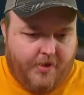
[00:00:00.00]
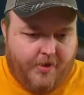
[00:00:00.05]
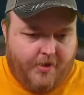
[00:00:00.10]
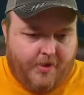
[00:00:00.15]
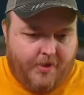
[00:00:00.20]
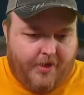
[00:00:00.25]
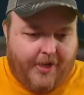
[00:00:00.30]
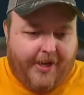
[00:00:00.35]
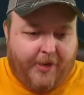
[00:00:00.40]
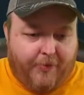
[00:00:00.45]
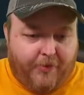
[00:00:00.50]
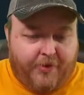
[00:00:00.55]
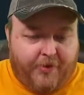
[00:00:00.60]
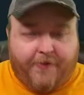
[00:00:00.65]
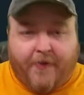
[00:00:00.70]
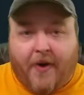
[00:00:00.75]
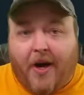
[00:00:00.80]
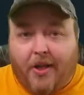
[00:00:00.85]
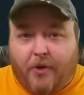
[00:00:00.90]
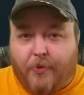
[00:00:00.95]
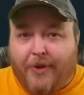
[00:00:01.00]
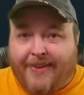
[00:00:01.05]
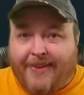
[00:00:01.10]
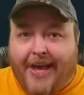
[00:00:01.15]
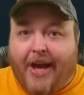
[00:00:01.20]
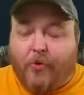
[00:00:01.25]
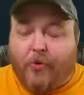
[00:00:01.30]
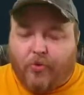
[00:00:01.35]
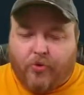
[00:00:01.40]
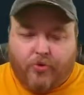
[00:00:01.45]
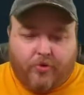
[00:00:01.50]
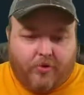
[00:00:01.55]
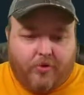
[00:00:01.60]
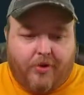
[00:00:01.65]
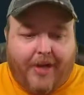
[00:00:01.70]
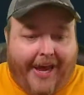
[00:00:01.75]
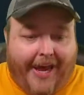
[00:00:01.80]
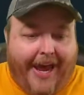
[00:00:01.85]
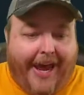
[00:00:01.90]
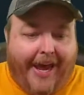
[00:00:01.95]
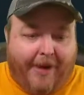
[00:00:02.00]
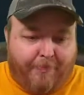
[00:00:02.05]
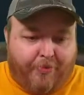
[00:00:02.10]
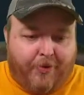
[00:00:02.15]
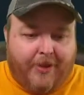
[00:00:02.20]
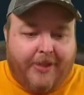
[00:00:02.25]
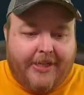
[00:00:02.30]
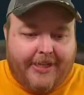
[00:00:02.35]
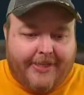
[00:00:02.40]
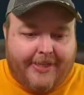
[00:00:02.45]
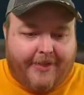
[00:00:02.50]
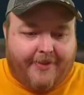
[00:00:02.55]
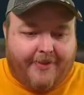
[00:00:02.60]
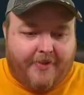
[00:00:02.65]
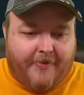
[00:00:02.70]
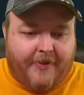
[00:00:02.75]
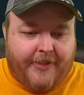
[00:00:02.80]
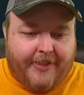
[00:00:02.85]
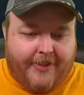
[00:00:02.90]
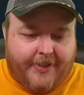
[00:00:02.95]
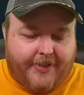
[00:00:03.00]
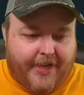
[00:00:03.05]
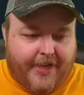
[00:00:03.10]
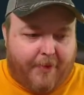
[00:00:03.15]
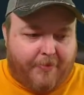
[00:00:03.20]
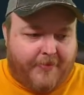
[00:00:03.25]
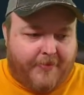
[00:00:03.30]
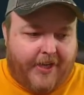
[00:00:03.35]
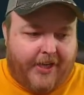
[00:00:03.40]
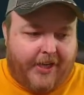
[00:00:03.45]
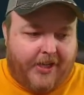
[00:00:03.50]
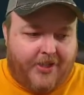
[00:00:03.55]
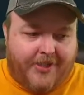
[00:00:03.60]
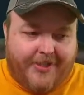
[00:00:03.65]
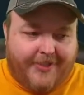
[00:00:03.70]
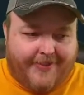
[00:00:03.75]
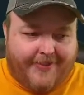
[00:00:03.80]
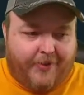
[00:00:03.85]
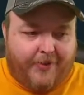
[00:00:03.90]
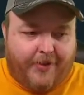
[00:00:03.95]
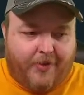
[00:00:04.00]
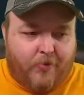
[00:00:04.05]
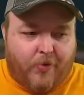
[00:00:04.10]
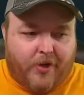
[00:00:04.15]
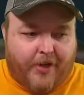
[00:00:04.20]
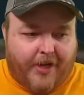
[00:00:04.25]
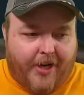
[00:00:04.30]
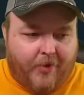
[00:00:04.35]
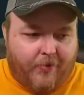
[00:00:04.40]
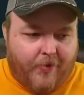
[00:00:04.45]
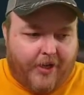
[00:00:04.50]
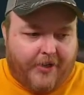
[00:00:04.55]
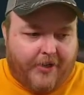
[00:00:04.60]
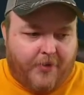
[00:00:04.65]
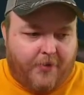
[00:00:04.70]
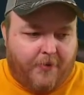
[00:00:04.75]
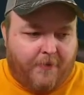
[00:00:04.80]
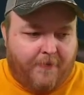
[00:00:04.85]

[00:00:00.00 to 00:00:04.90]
And it was following that rule. I had plenty of Delta V in the top stage, and it still didn't work out right, dude.